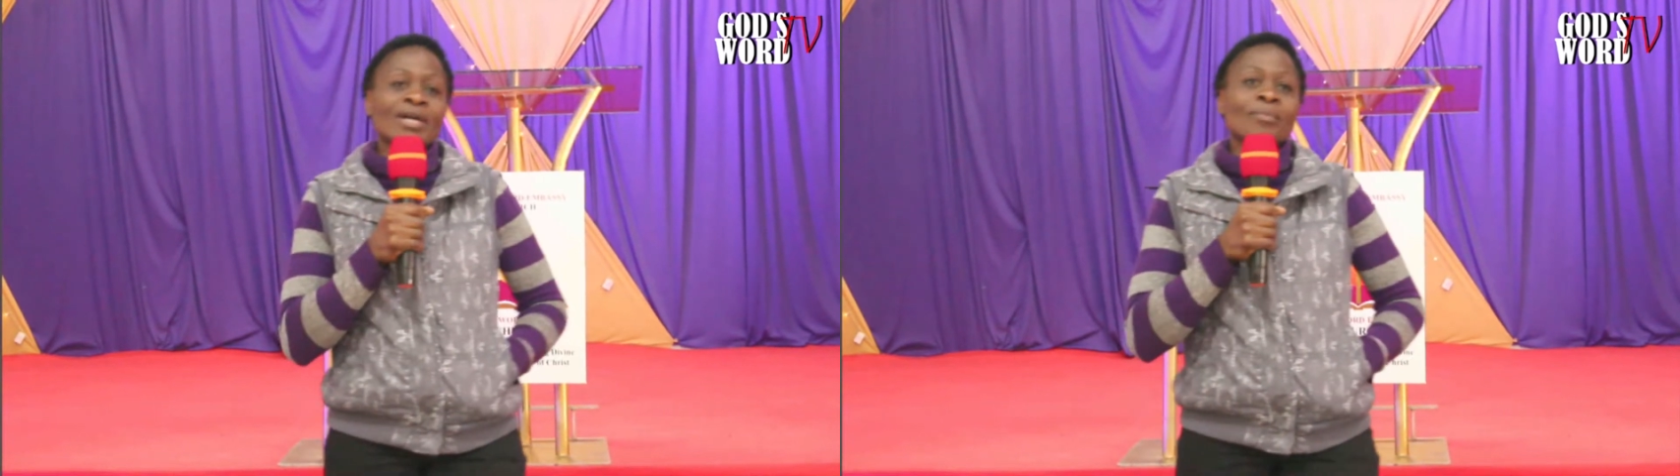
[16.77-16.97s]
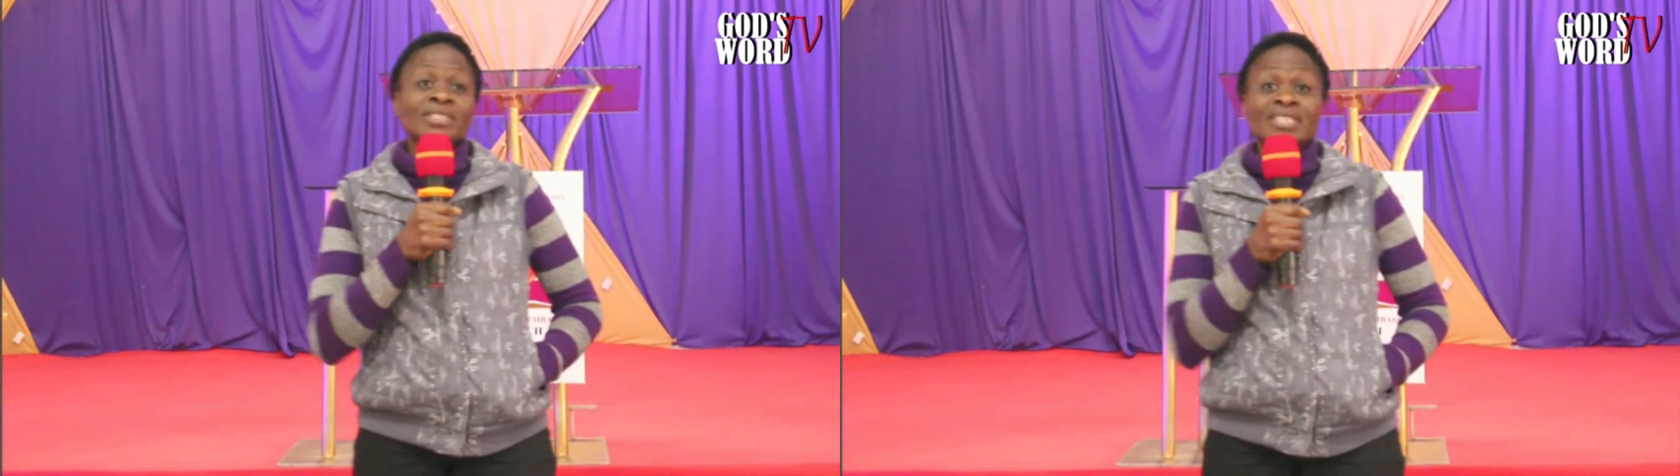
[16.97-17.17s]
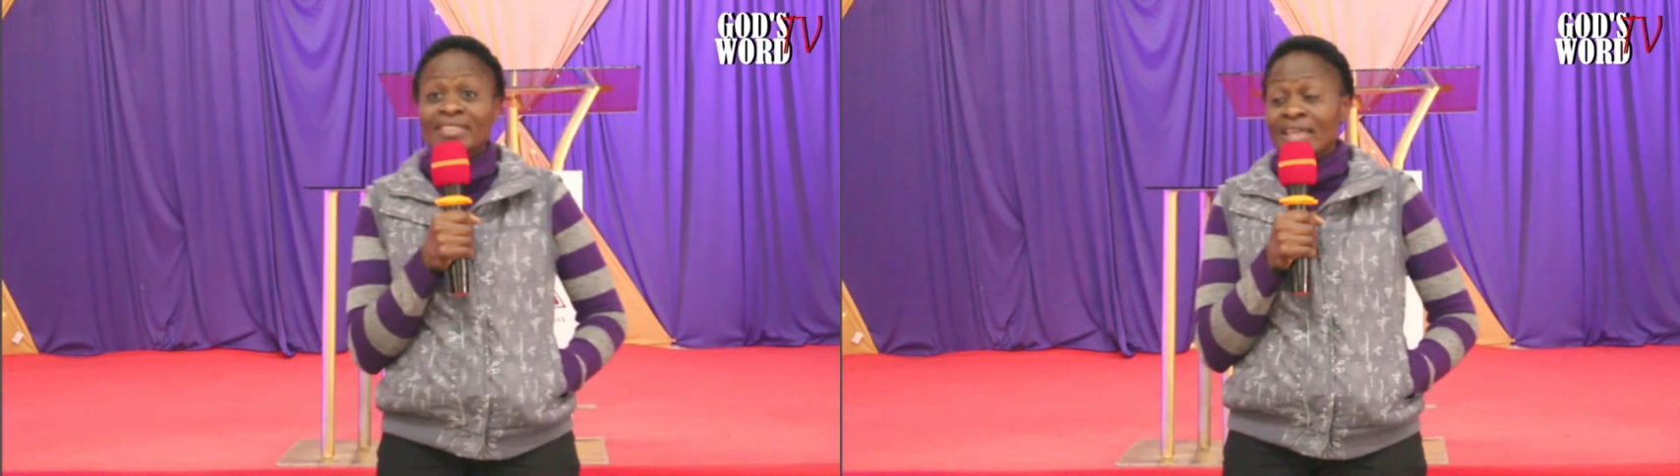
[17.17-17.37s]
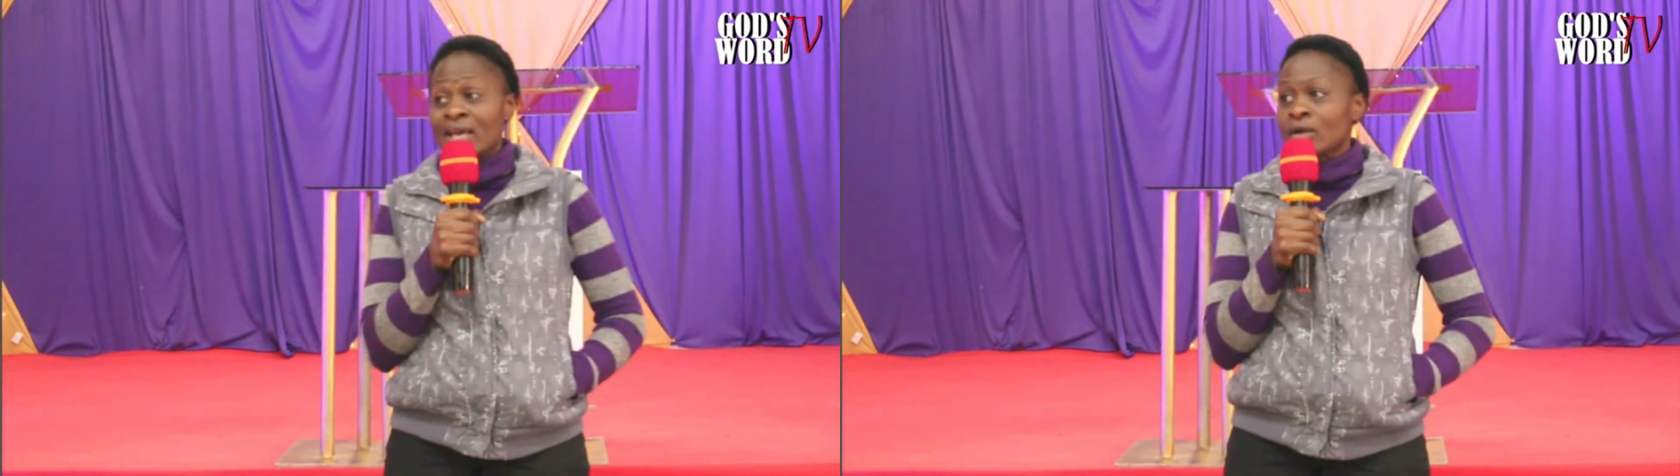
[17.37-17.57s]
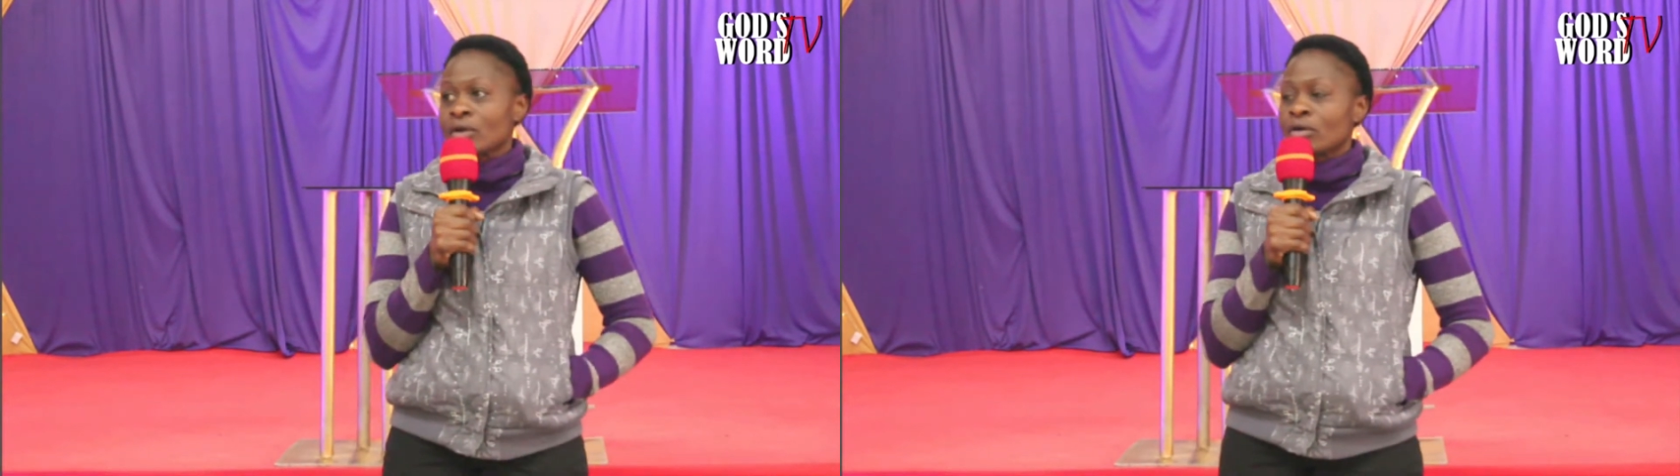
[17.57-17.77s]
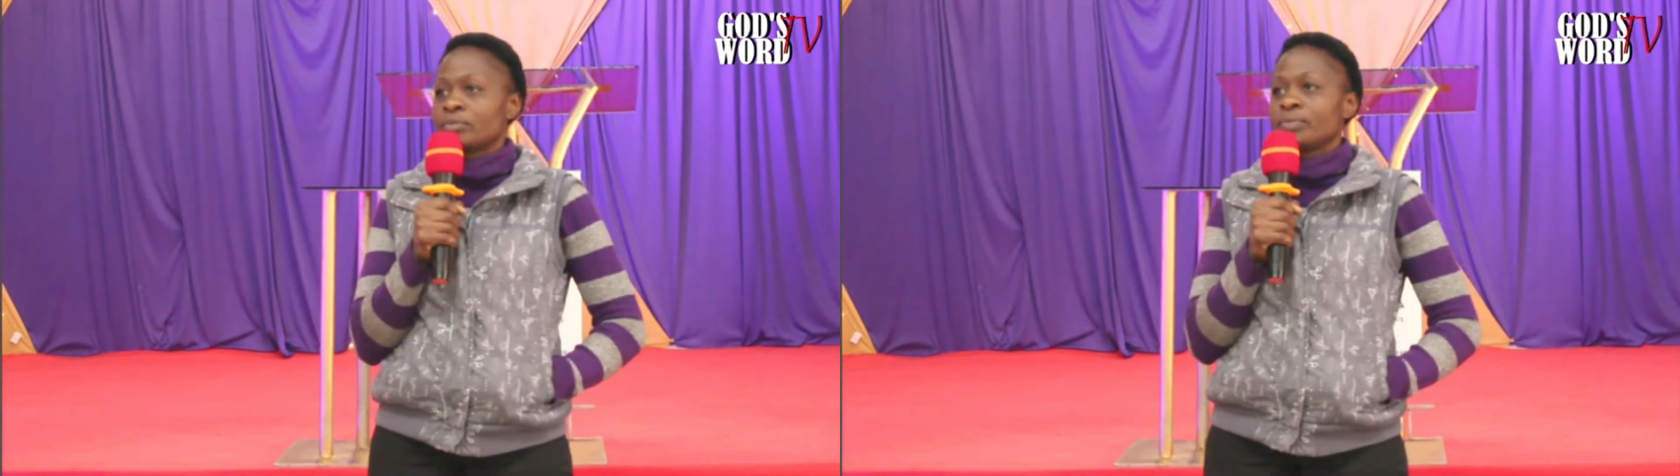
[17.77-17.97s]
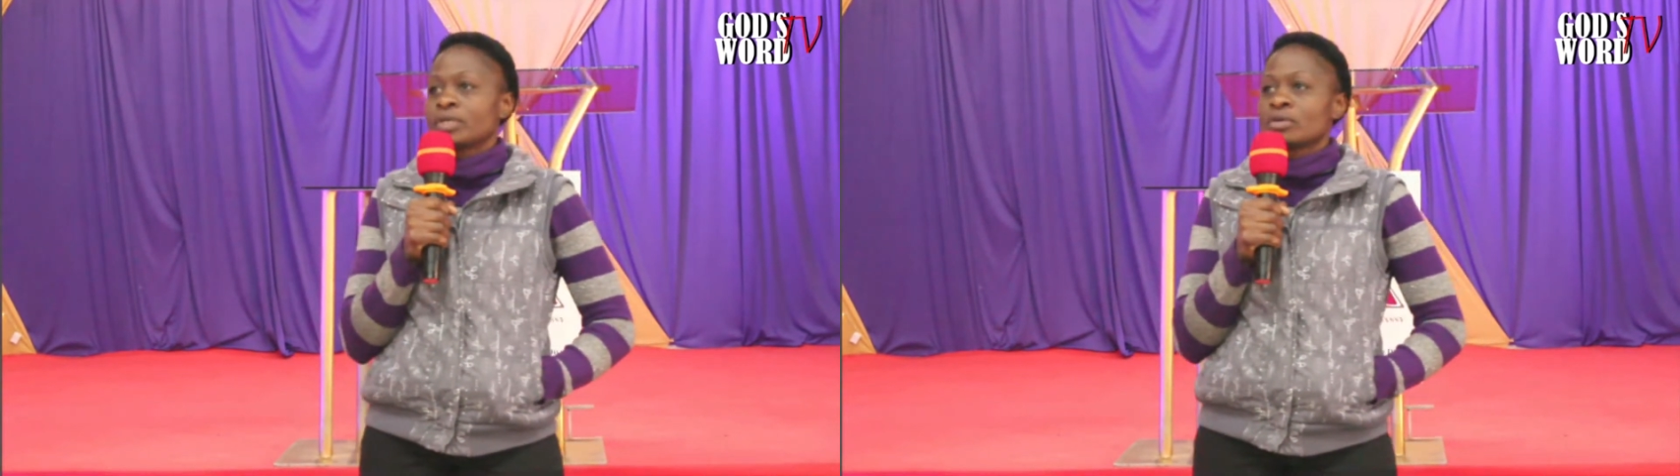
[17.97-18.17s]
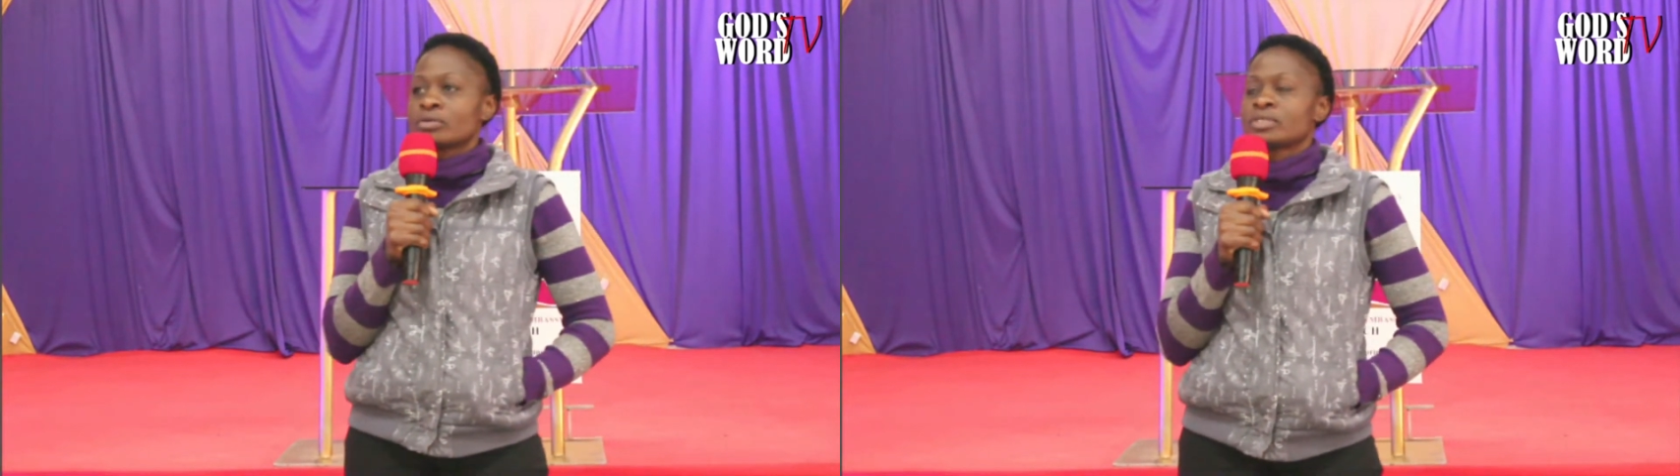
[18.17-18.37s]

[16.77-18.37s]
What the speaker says: but I thank God because